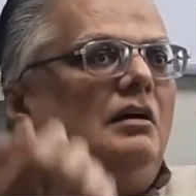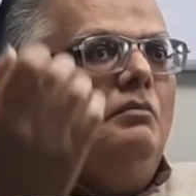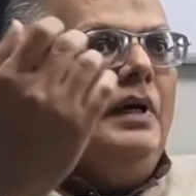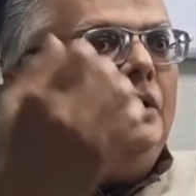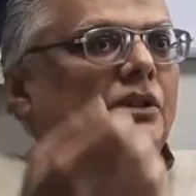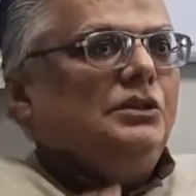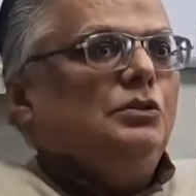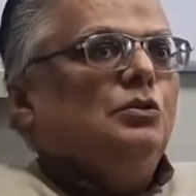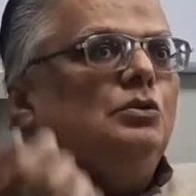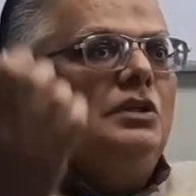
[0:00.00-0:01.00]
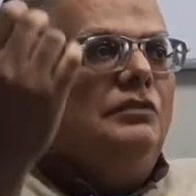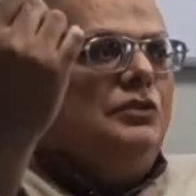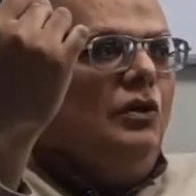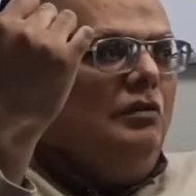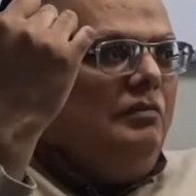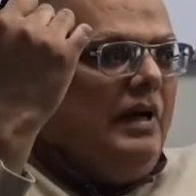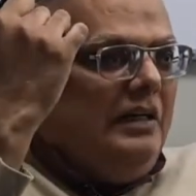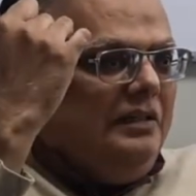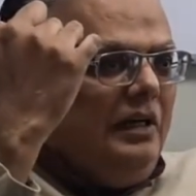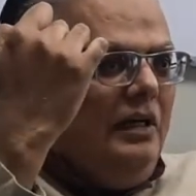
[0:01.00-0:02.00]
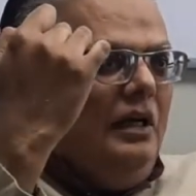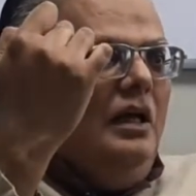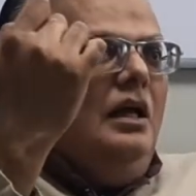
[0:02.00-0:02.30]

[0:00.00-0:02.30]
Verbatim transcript: by the use of your mental